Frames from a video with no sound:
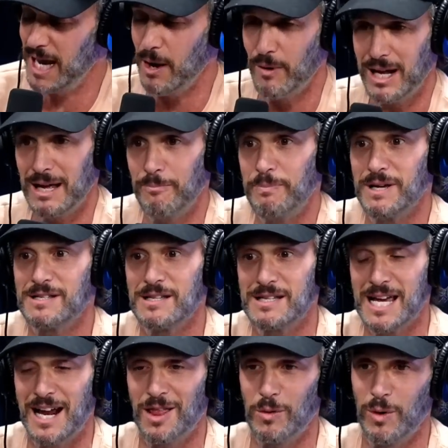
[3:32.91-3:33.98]
I want to get business
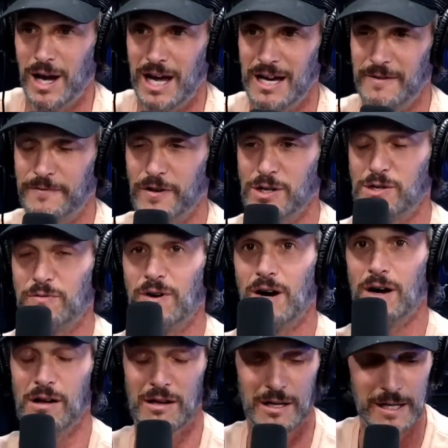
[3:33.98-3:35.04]
out of the way. First of
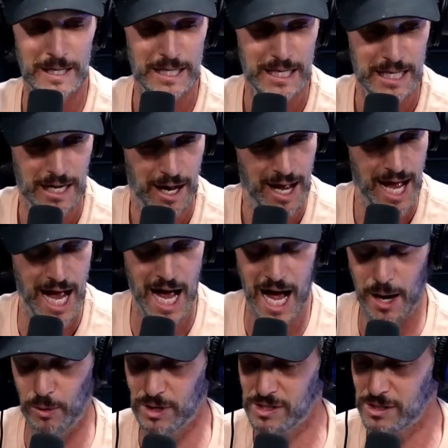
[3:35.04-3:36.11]
all, I
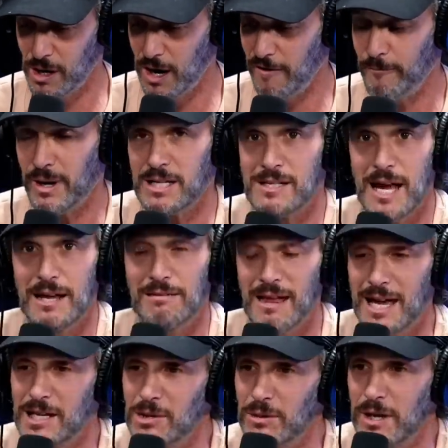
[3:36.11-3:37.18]
want to start off by saying
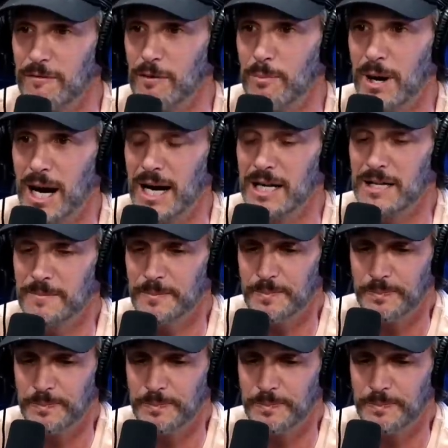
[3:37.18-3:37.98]
thank you to everybody